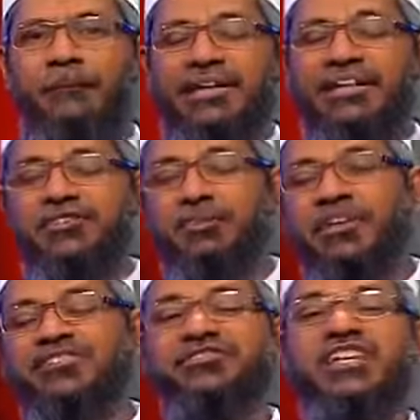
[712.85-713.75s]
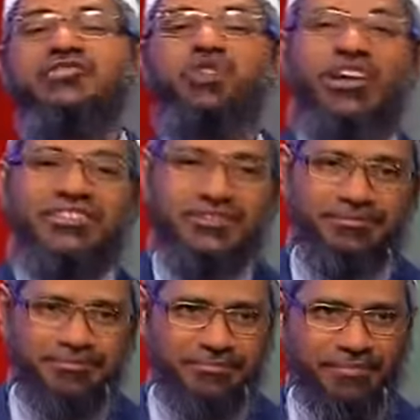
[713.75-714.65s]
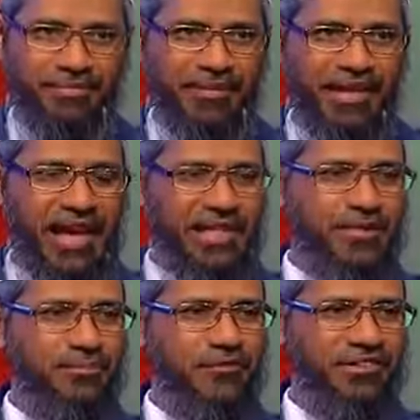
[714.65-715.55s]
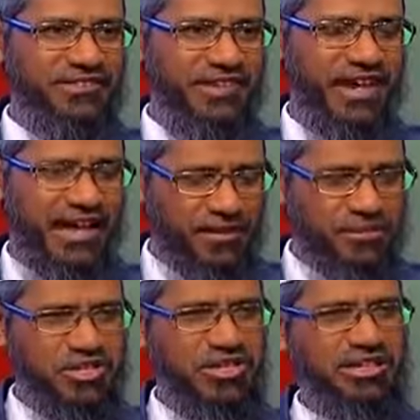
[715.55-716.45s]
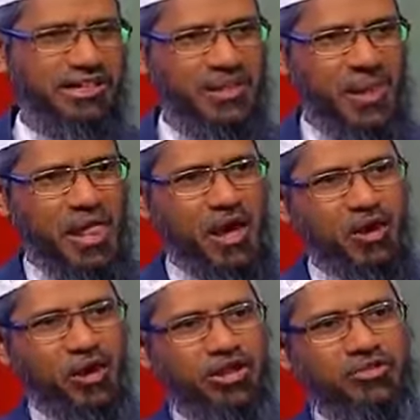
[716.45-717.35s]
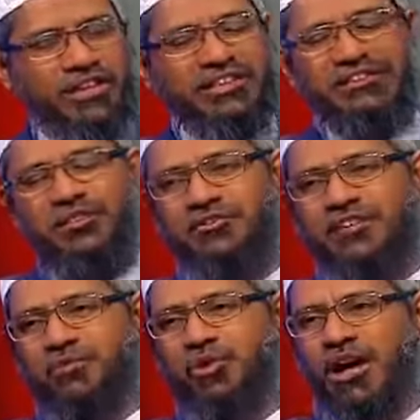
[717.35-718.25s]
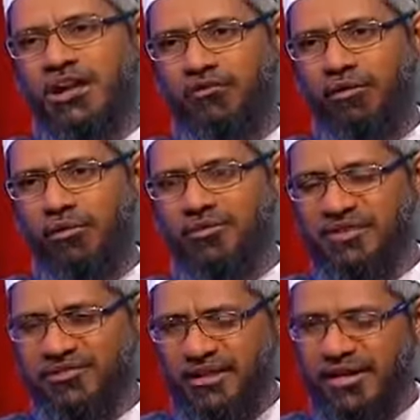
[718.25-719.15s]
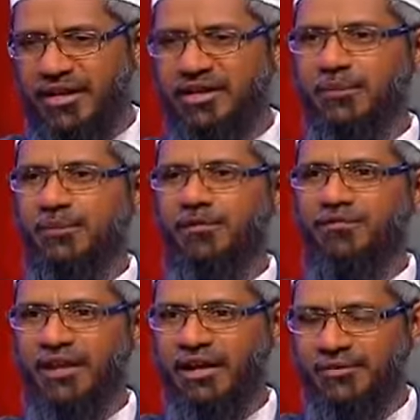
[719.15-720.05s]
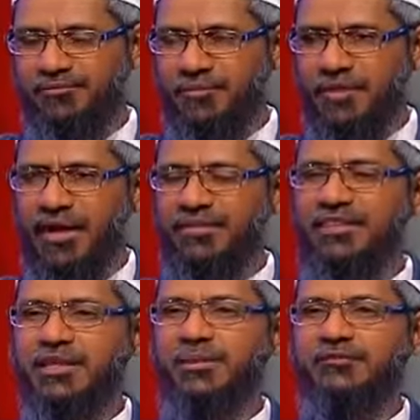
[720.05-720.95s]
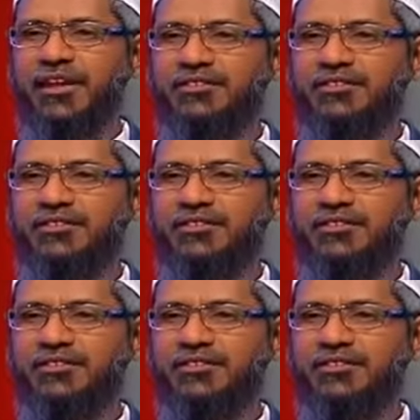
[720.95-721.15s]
But it's a personal choice, as the Prophet said, as I mentioned earlier, according to the hadith of Sahih Bukhari, one number seven, in the book of Nikah, hadith number